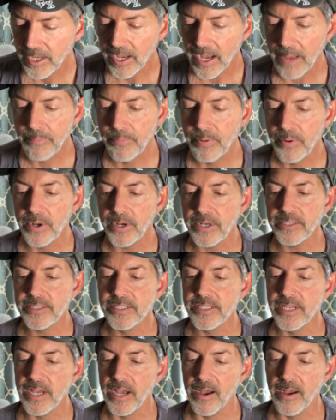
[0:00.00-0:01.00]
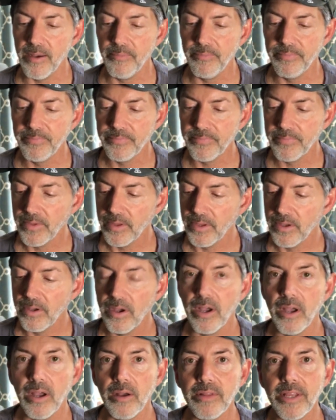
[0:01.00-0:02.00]
I put some
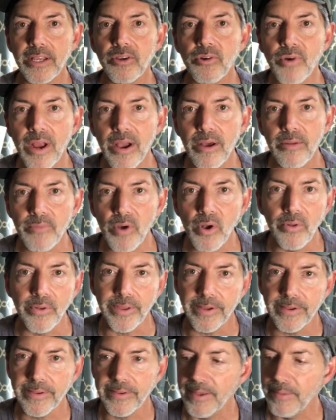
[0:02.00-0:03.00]
like crown molding.